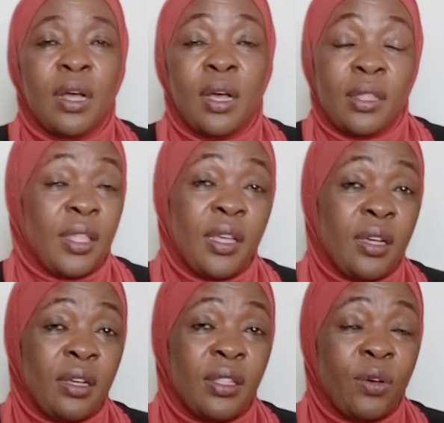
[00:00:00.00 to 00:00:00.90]
I think
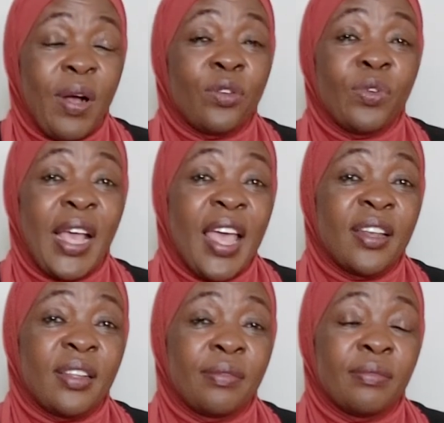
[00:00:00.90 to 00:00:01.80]
the world will
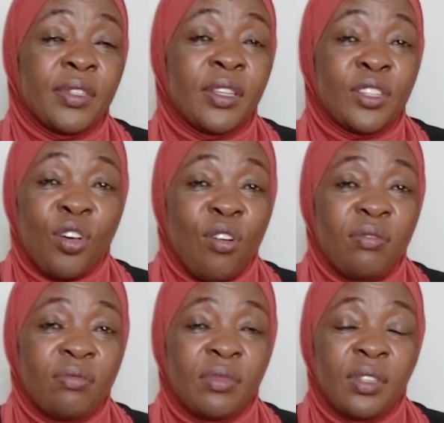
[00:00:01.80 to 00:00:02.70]
end.
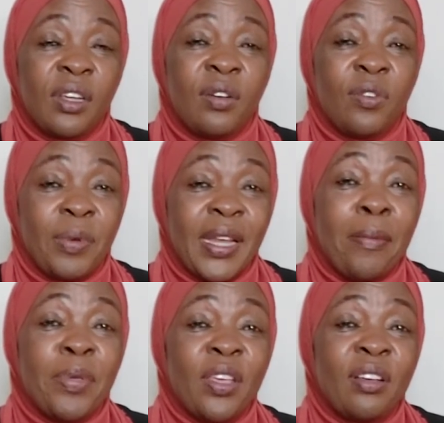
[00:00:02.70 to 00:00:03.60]
So, we better
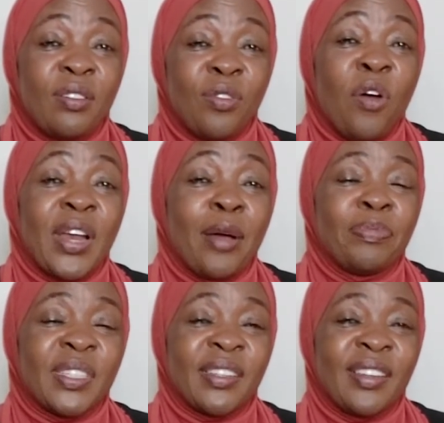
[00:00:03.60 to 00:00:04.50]
be
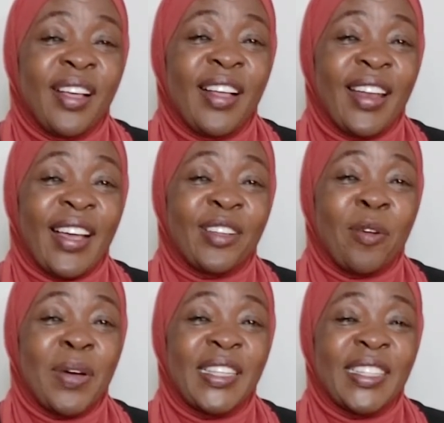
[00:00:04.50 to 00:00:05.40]
grown-ups, like
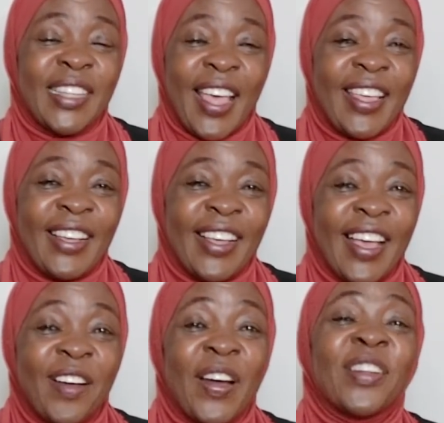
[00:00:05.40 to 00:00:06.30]
Robert is saying.
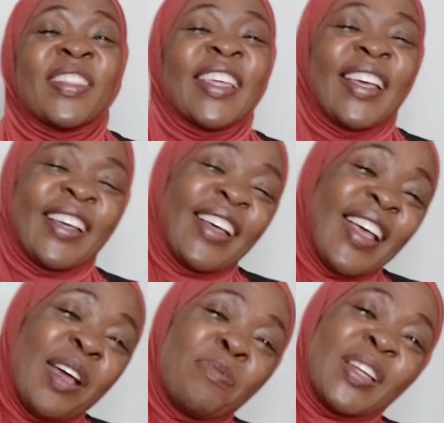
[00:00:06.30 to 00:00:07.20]
What do you think?
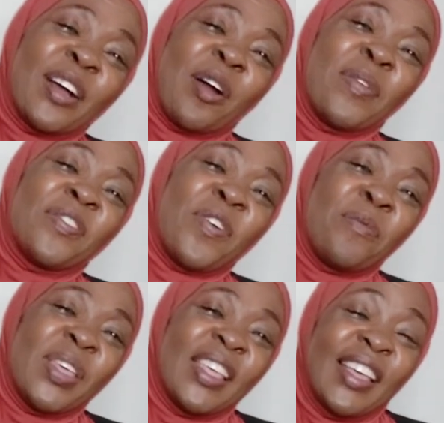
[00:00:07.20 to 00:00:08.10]
Put a comment for
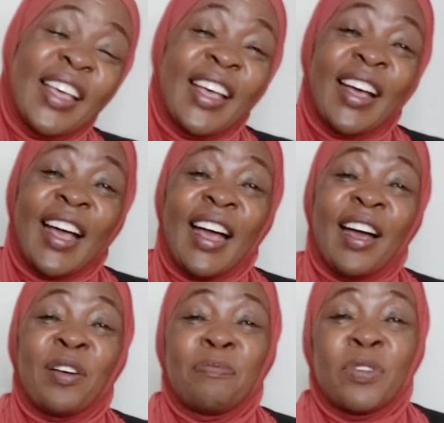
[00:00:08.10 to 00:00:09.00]
me.
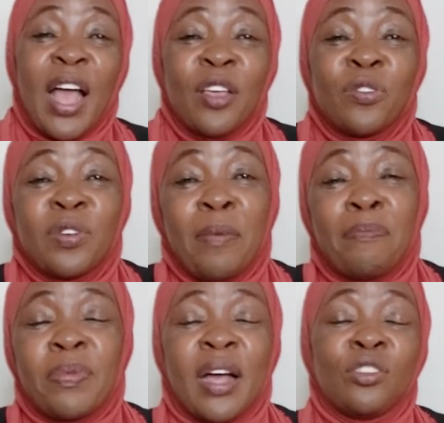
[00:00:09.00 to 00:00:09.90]

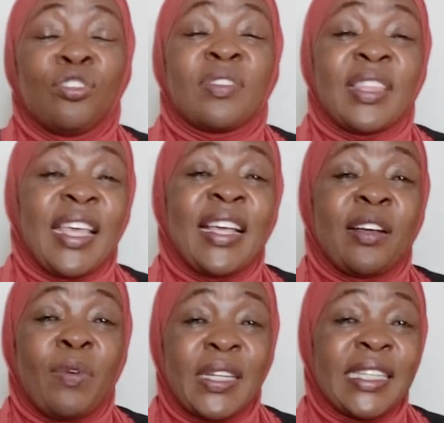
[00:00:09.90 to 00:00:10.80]
Do you think
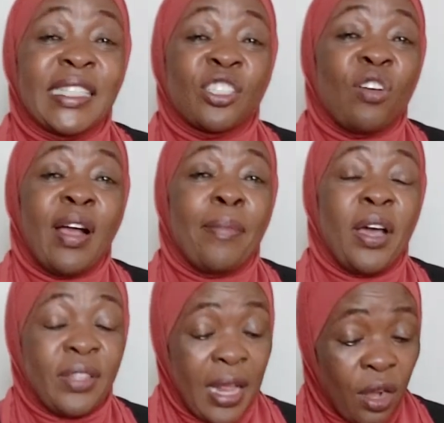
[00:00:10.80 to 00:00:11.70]
what he's talking
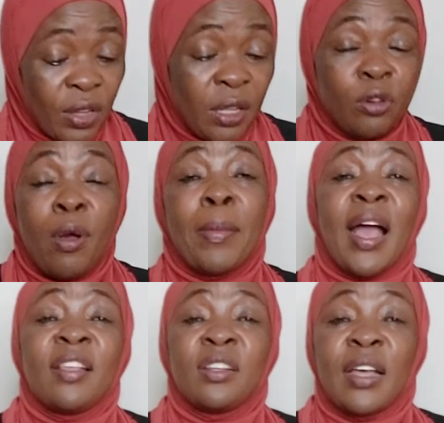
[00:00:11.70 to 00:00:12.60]
about, the logic? Remember,
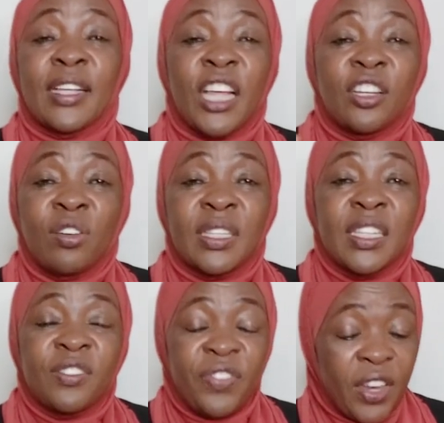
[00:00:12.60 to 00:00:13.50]
I titled
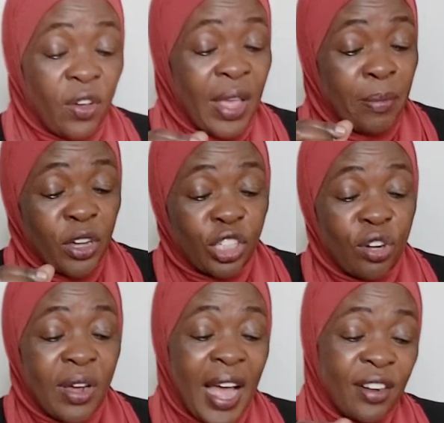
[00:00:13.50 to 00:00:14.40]
this video
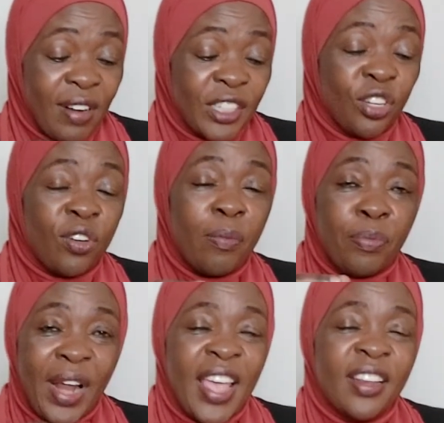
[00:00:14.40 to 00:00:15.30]
Emotional and Rational
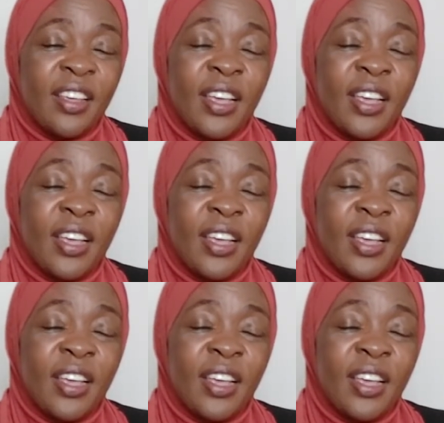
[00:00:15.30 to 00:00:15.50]
Brain.